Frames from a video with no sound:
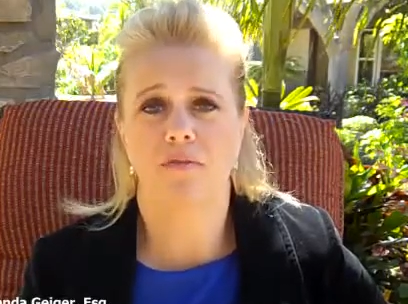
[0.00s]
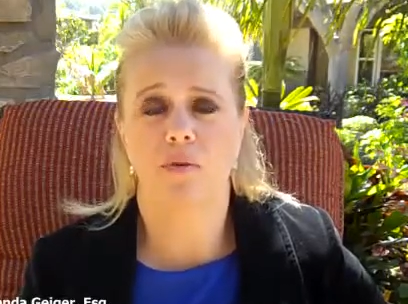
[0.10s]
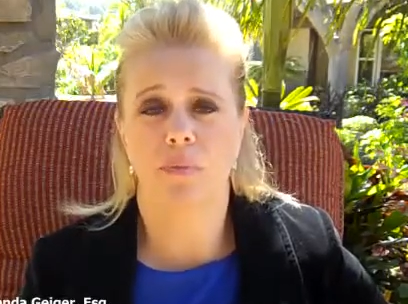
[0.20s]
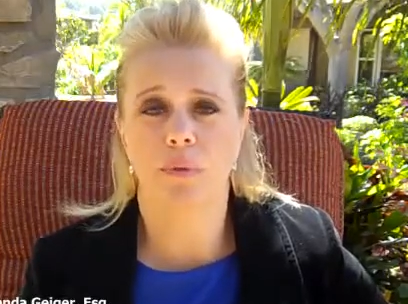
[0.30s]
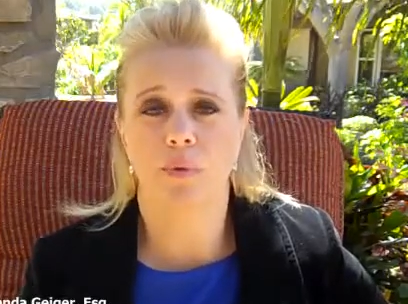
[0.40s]

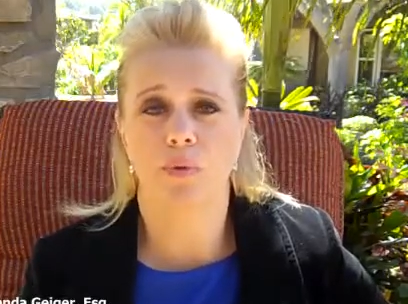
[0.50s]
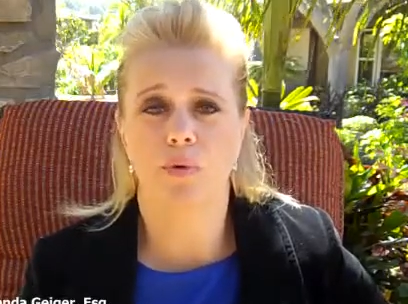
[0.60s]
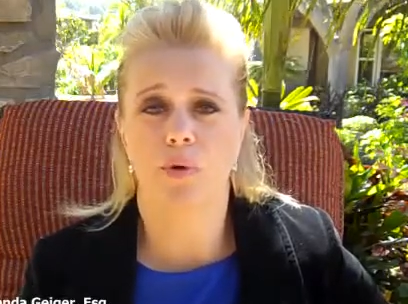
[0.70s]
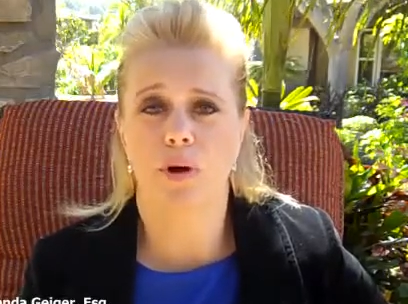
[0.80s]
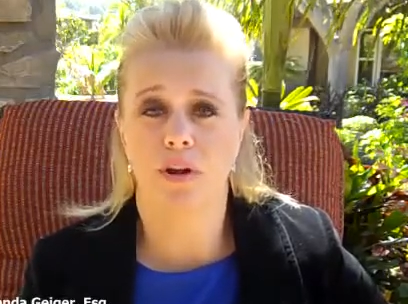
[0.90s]
for people
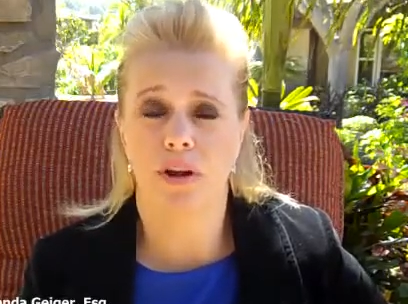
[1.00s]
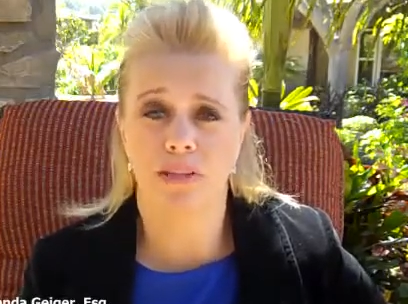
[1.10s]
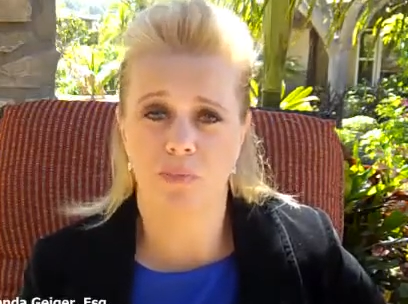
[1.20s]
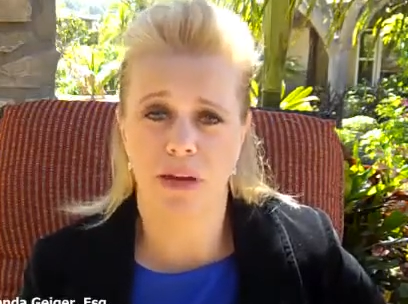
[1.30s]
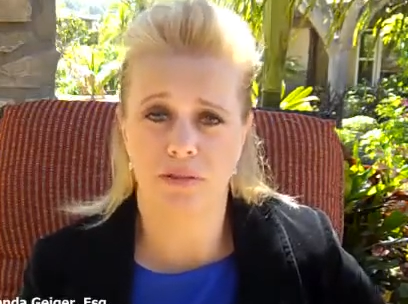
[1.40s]
who are
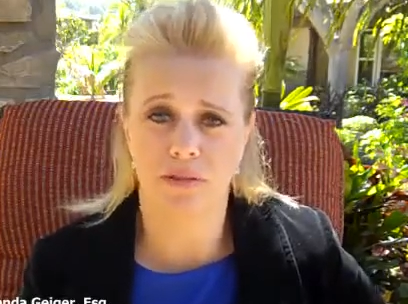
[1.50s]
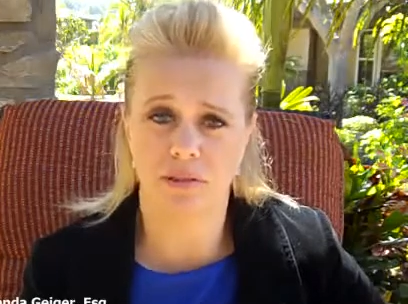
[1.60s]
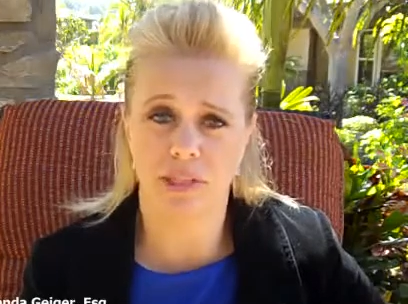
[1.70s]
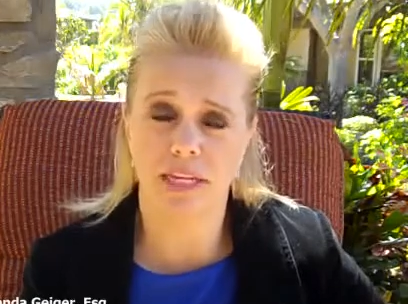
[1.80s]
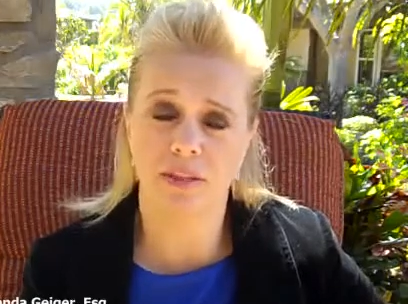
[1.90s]

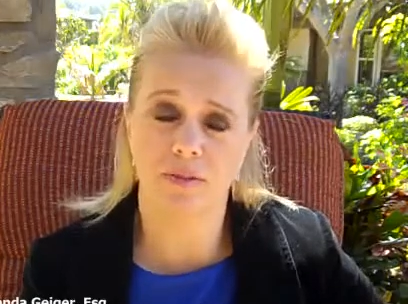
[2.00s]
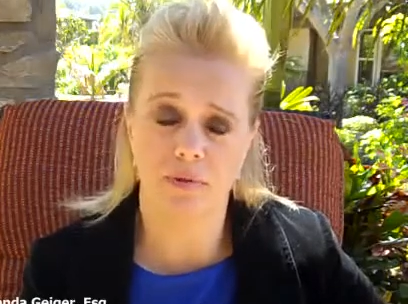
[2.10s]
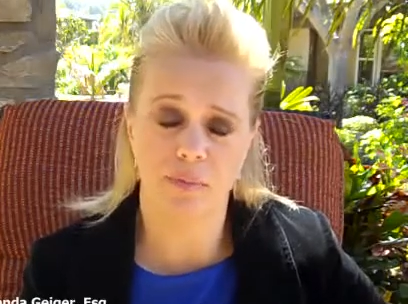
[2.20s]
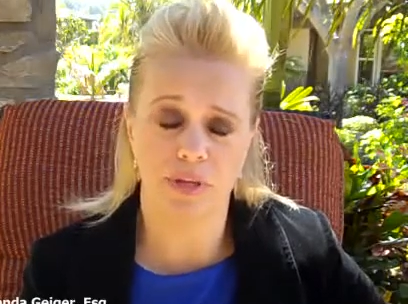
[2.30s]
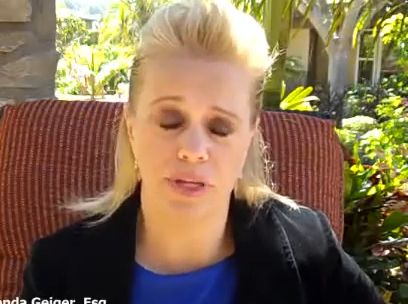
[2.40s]
non-spouses and
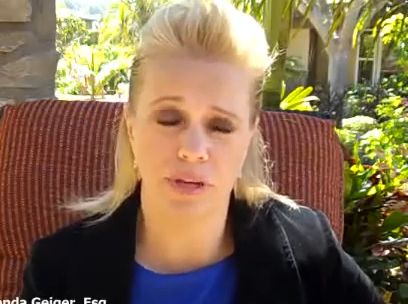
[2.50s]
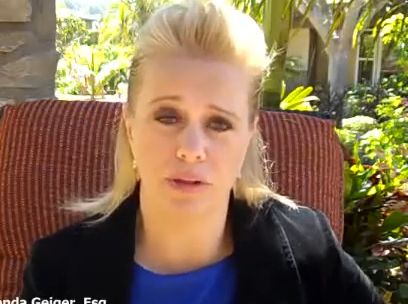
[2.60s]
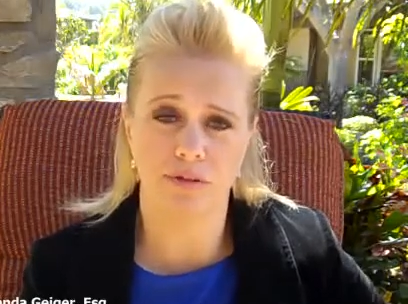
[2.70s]
$3 million